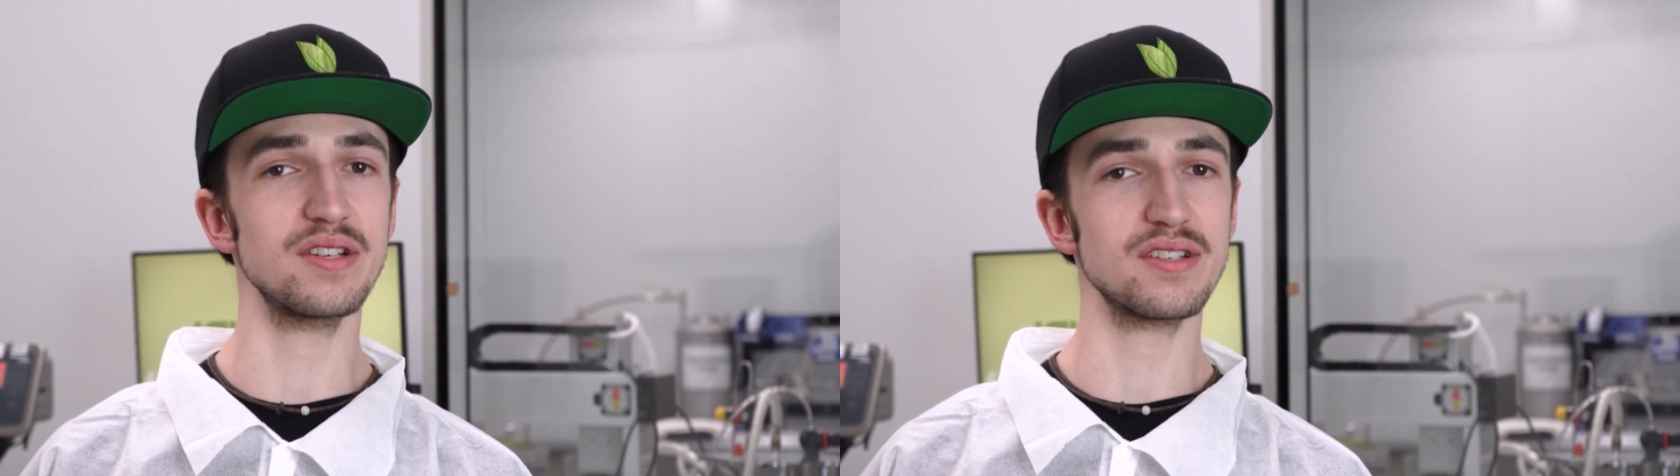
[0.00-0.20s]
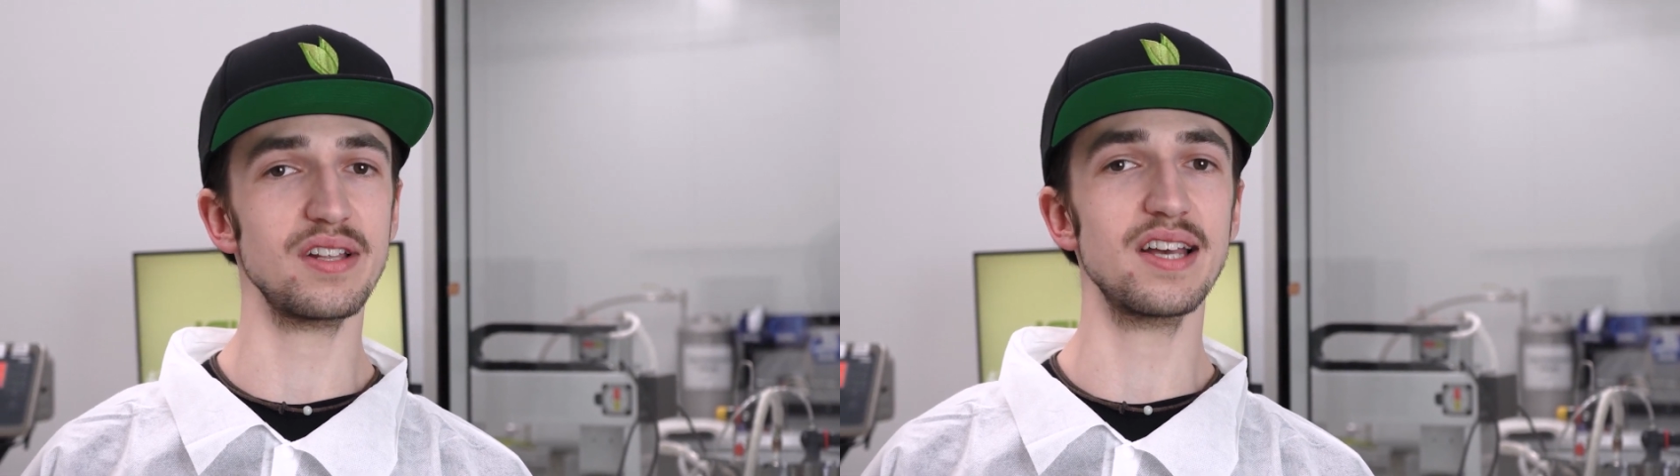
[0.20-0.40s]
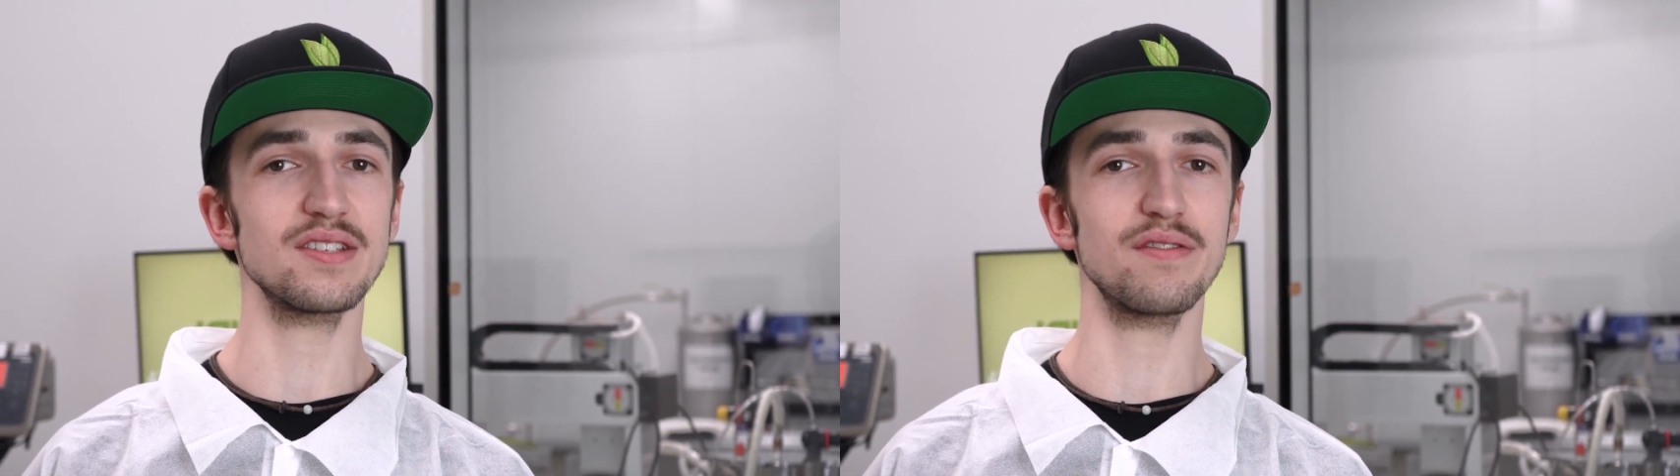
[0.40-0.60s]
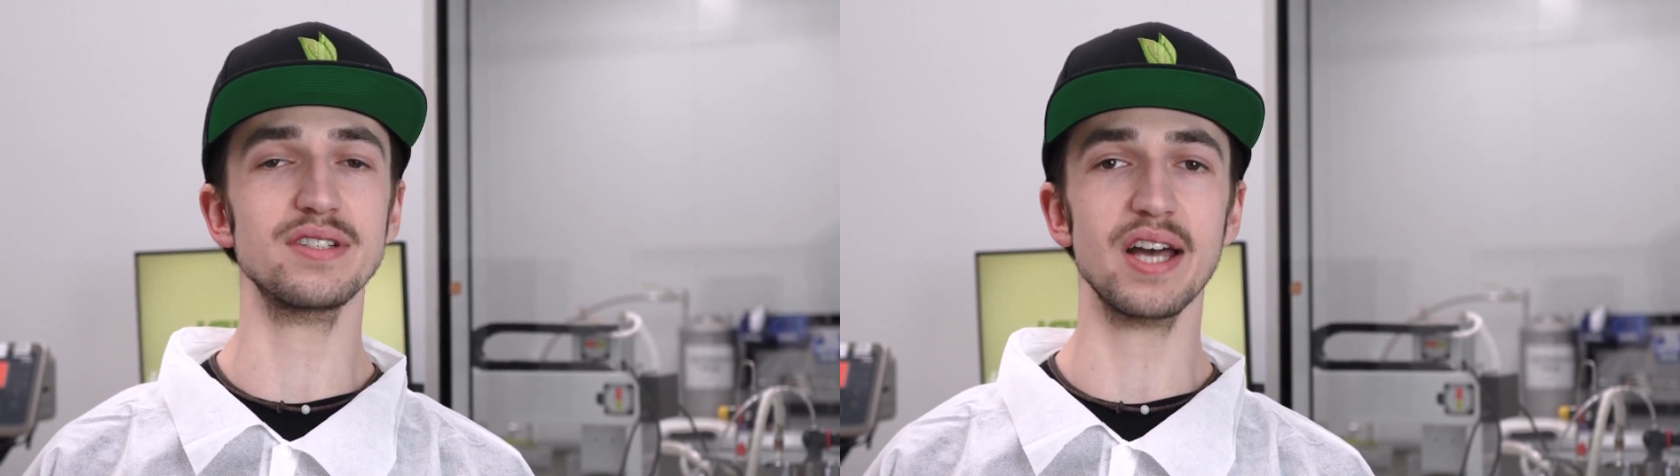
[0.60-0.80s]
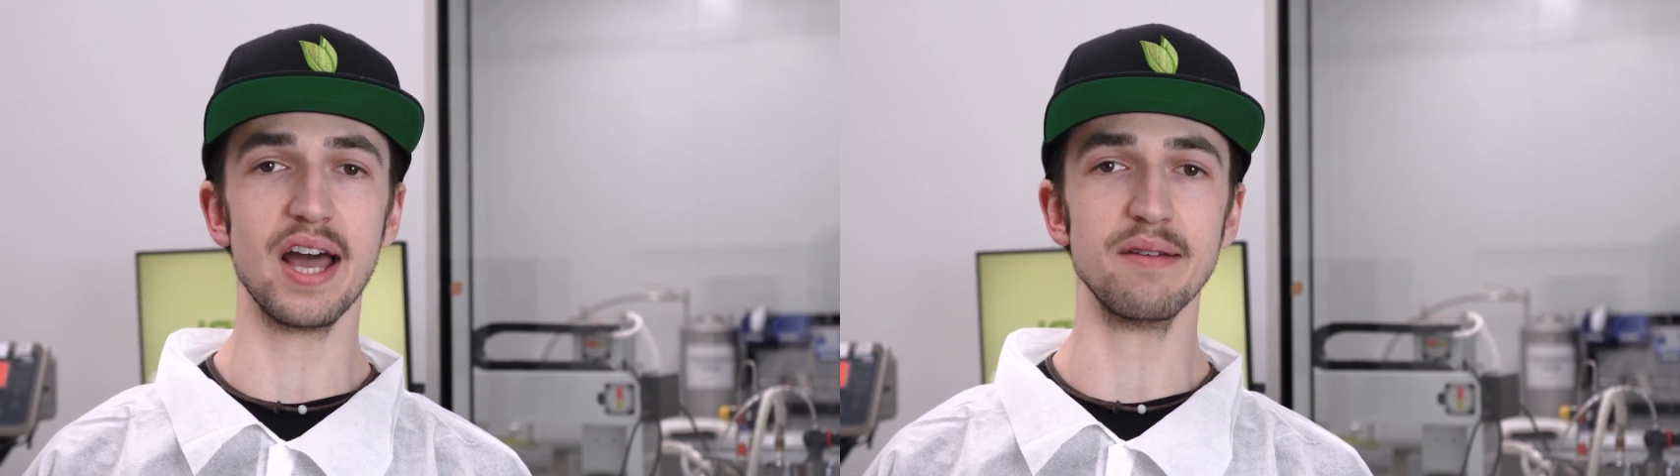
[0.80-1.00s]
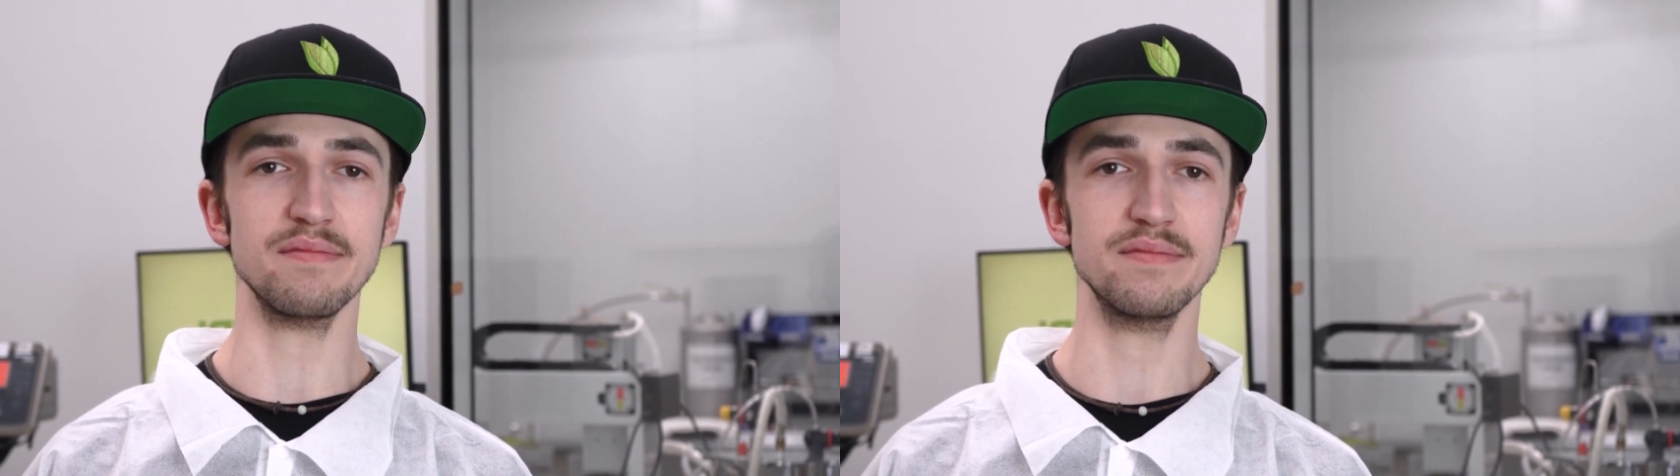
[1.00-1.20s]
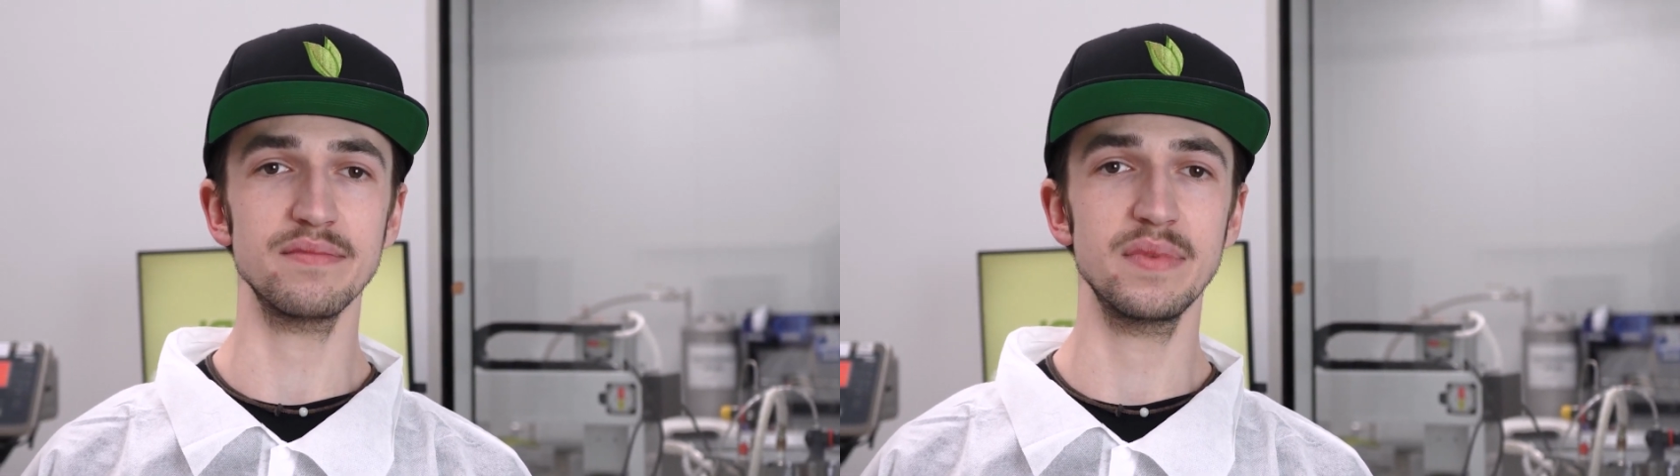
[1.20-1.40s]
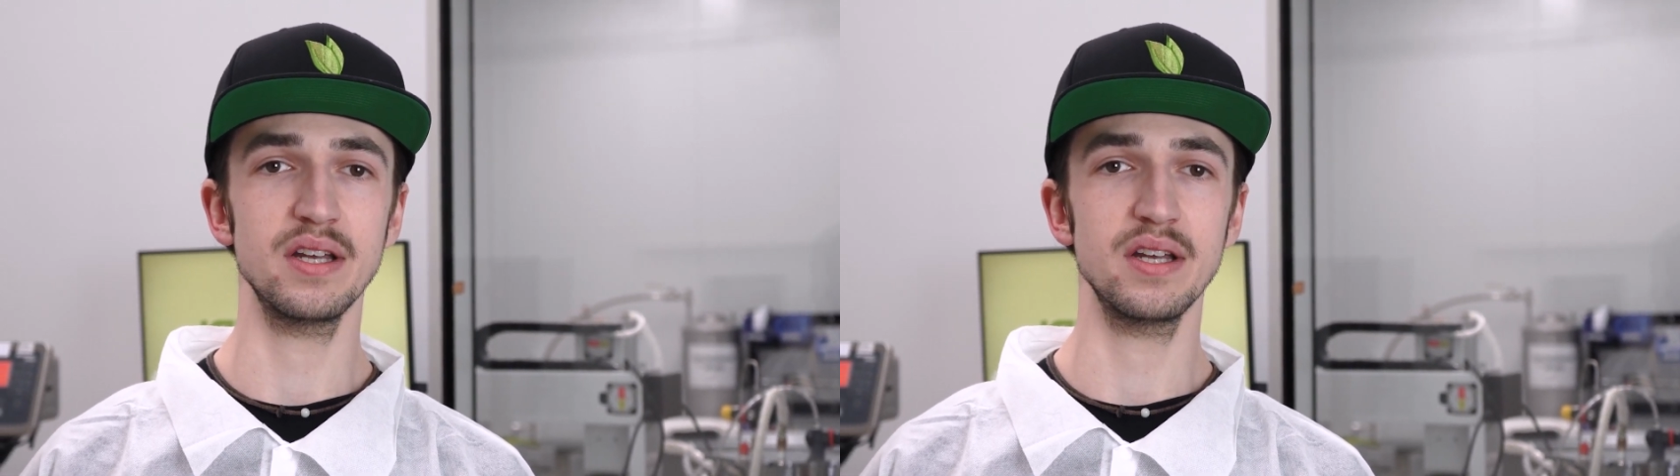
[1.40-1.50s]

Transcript: crystallize over time.